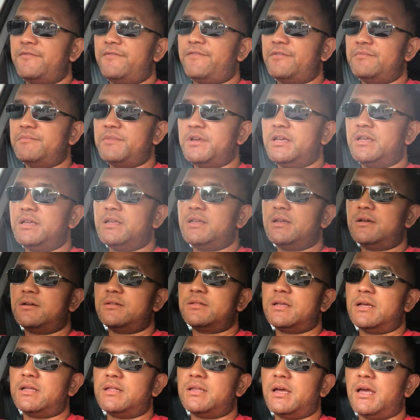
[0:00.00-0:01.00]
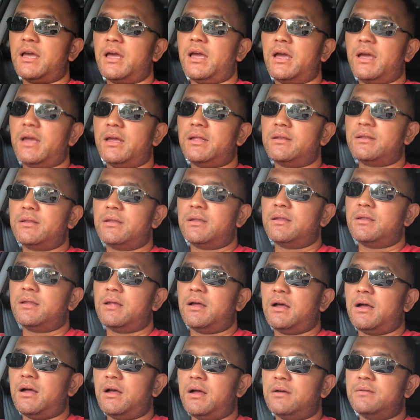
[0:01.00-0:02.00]
For me, on the other hand,
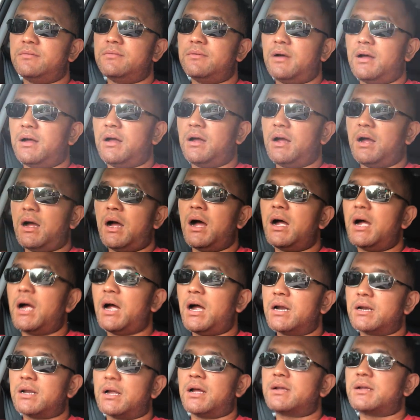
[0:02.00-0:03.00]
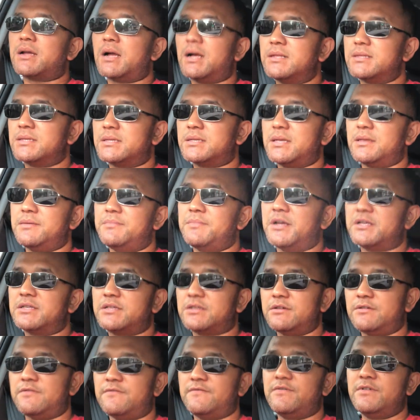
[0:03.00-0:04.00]
I can't see
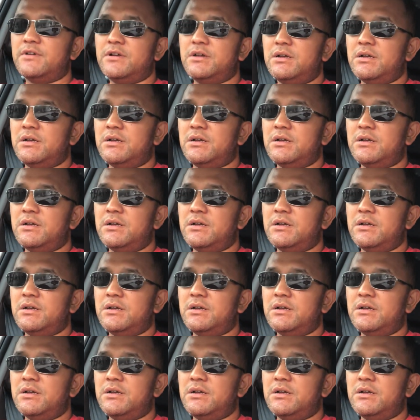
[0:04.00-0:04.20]
myself